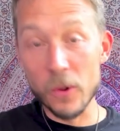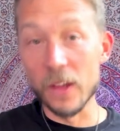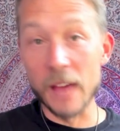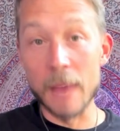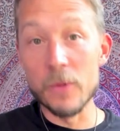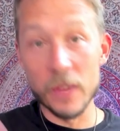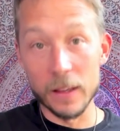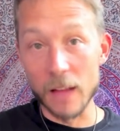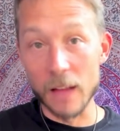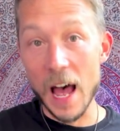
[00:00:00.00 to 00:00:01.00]
I'm
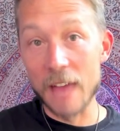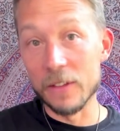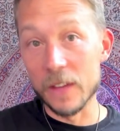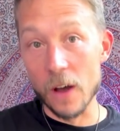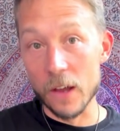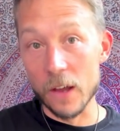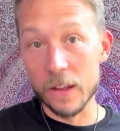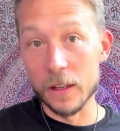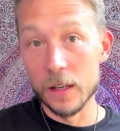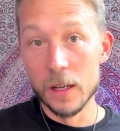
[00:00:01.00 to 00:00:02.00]
using live at the
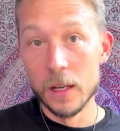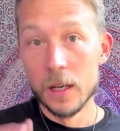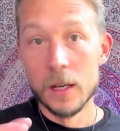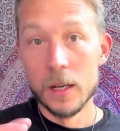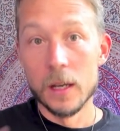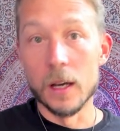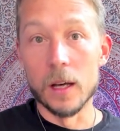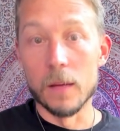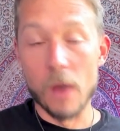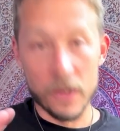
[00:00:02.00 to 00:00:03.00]
Austin
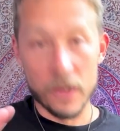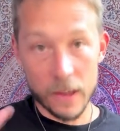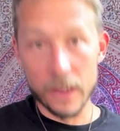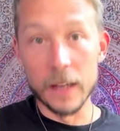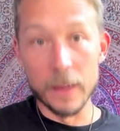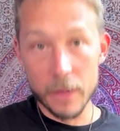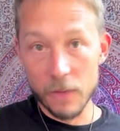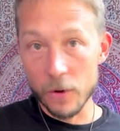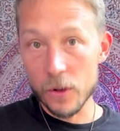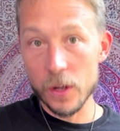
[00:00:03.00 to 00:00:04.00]
City Limits
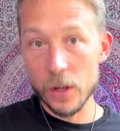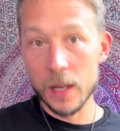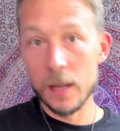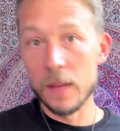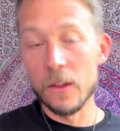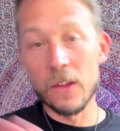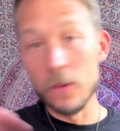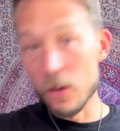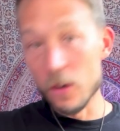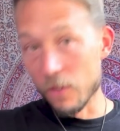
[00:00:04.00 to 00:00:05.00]
version. The
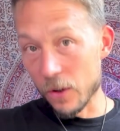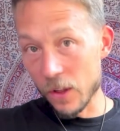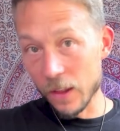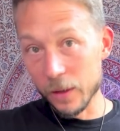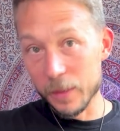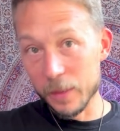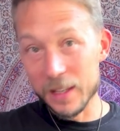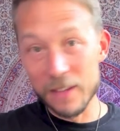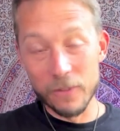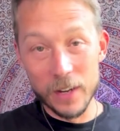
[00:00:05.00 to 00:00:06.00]
studio version's a little bit
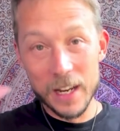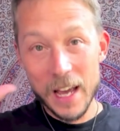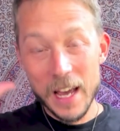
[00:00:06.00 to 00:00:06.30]
different.